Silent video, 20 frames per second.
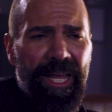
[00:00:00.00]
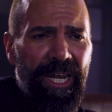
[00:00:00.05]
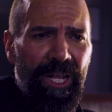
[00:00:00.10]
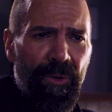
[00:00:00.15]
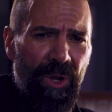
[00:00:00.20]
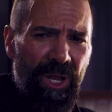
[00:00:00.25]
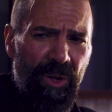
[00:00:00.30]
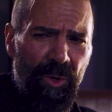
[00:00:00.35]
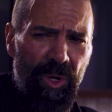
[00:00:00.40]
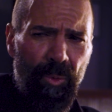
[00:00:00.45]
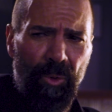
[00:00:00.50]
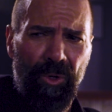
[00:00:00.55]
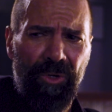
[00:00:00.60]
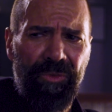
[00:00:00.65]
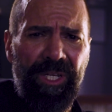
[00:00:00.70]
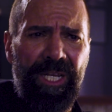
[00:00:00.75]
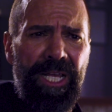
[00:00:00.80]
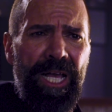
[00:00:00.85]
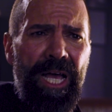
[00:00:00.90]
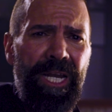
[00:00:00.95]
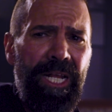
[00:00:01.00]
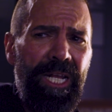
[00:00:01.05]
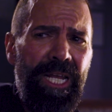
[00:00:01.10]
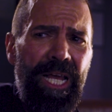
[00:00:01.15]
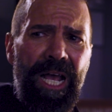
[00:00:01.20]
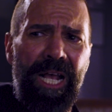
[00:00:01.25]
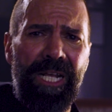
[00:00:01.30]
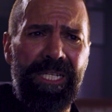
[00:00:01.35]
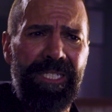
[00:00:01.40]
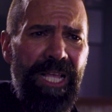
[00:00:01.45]
anyway. We weren't the kind of
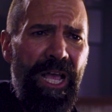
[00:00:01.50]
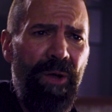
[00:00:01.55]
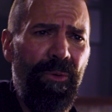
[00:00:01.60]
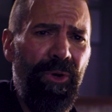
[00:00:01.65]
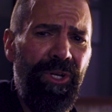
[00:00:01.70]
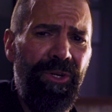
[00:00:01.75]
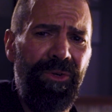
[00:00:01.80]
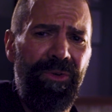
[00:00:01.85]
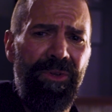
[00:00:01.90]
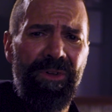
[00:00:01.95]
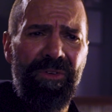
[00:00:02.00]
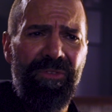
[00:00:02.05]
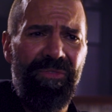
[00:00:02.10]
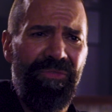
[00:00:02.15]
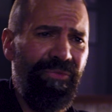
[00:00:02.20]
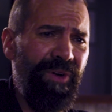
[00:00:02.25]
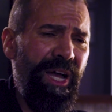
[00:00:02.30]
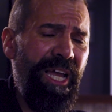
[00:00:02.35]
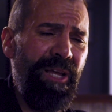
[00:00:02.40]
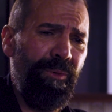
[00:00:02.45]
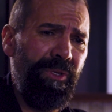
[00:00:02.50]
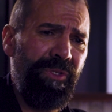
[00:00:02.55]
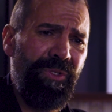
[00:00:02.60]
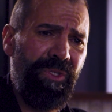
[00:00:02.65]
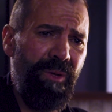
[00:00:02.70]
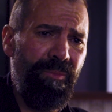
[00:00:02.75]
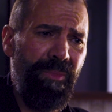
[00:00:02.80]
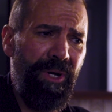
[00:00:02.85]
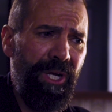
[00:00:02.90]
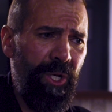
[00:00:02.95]
guys that would fight with
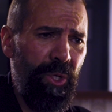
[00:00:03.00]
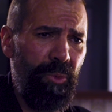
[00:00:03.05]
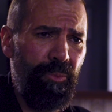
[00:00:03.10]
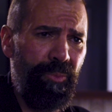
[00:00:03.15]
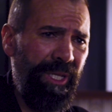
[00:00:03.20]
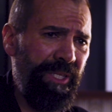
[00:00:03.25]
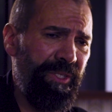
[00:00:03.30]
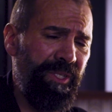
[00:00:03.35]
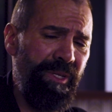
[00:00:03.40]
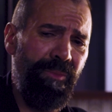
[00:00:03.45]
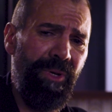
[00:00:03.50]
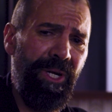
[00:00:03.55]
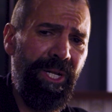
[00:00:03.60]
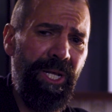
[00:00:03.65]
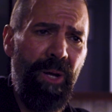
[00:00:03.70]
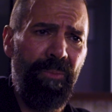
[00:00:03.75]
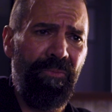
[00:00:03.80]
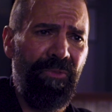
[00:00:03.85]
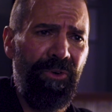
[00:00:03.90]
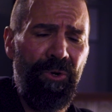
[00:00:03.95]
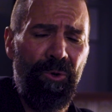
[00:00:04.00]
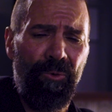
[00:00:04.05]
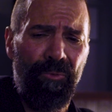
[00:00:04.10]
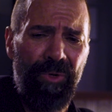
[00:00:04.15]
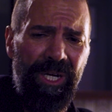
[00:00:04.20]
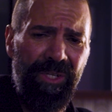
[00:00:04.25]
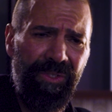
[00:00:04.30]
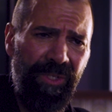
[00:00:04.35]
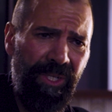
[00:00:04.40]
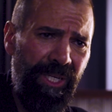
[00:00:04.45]
somebody or beat somebody up for no
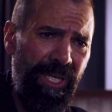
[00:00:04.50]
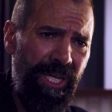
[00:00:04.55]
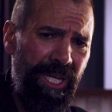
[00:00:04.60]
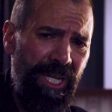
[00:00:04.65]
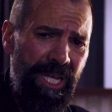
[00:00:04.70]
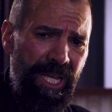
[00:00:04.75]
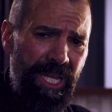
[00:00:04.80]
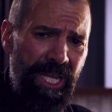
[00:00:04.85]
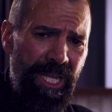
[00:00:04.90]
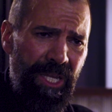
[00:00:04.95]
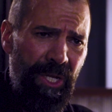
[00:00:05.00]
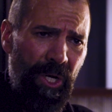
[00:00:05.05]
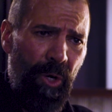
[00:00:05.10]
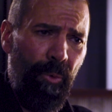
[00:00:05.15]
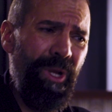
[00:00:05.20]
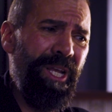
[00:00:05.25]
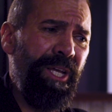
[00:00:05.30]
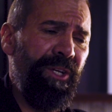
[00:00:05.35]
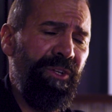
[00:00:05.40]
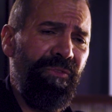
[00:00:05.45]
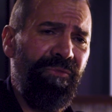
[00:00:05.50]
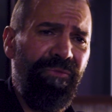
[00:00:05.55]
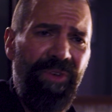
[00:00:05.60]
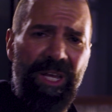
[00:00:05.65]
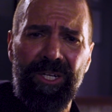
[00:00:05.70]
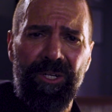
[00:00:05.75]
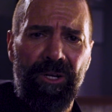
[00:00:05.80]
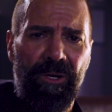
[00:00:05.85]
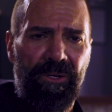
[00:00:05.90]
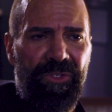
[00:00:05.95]
reason. We could
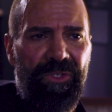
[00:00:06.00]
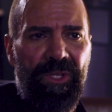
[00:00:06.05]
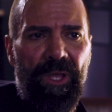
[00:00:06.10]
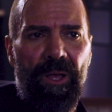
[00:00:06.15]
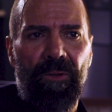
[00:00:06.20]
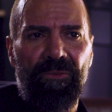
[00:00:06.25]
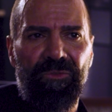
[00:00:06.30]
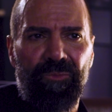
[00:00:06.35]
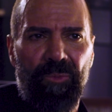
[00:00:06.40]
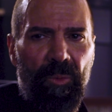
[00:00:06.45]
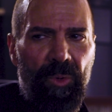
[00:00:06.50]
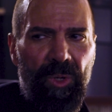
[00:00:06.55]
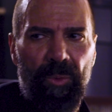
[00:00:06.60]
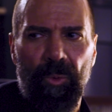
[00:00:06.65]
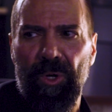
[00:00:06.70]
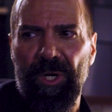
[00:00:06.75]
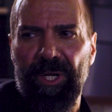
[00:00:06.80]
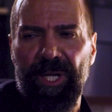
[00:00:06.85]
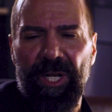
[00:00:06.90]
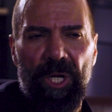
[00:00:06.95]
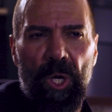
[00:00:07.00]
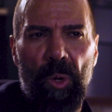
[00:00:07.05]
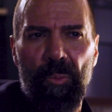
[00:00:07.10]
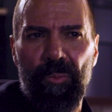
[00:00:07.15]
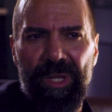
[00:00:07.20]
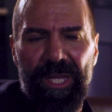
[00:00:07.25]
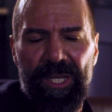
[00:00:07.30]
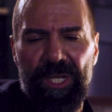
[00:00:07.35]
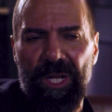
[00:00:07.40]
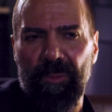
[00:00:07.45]
defend ourselves, but we weren't gonna go
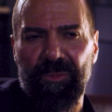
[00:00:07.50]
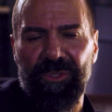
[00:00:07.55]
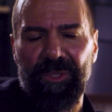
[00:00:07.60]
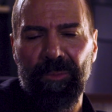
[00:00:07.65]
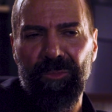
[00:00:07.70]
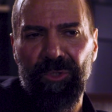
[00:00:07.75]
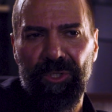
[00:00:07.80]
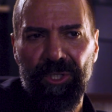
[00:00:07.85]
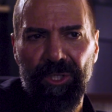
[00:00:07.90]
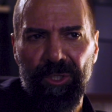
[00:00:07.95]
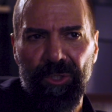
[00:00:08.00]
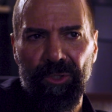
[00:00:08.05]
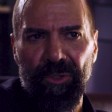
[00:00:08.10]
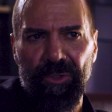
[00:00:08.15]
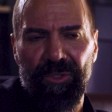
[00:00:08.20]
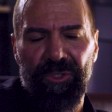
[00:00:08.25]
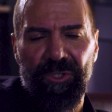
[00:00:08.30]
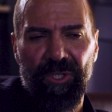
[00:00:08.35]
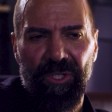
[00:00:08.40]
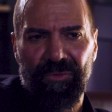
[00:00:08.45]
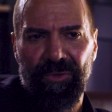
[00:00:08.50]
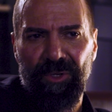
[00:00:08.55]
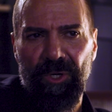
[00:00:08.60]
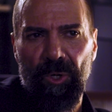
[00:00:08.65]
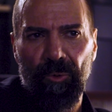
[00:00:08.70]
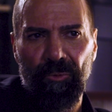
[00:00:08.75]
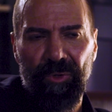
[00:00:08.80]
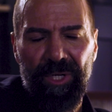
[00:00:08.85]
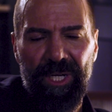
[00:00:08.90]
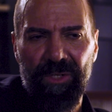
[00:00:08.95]
beating up some dude just for
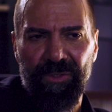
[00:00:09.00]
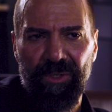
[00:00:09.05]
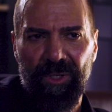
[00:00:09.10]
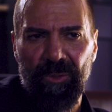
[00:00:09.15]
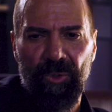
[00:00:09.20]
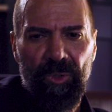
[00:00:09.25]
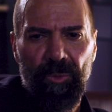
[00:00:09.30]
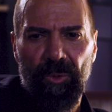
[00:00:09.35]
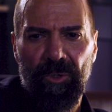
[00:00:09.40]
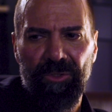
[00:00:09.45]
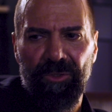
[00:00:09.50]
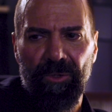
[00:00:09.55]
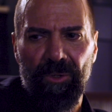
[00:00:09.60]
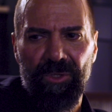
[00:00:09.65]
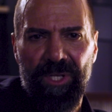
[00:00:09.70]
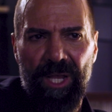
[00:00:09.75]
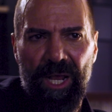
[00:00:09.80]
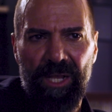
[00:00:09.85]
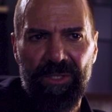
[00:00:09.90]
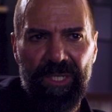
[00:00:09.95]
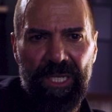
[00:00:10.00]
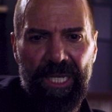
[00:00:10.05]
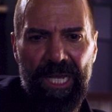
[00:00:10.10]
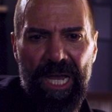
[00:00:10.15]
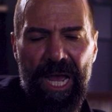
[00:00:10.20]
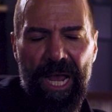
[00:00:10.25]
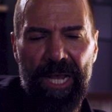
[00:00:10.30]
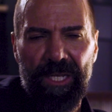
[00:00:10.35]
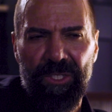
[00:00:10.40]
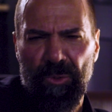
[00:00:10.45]
no reason. We weren't those kinds of
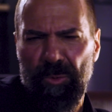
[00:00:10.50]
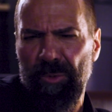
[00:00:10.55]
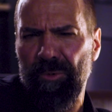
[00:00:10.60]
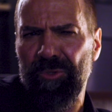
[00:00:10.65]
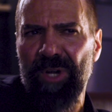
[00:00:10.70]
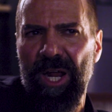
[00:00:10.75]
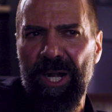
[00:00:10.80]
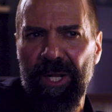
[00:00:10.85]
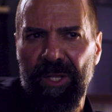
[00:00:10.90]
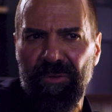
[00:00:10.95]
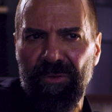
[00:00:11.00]
guys. So we were trying to